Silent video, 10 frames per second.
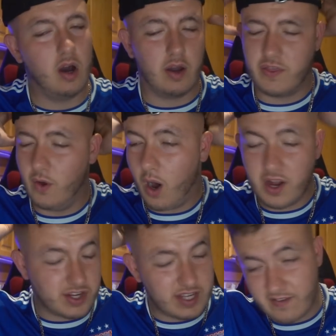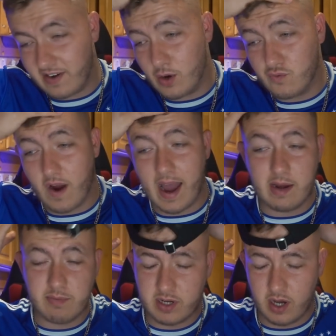I thought I'd just have a little
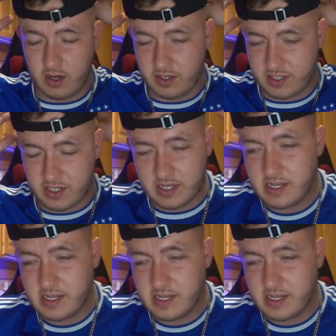rant because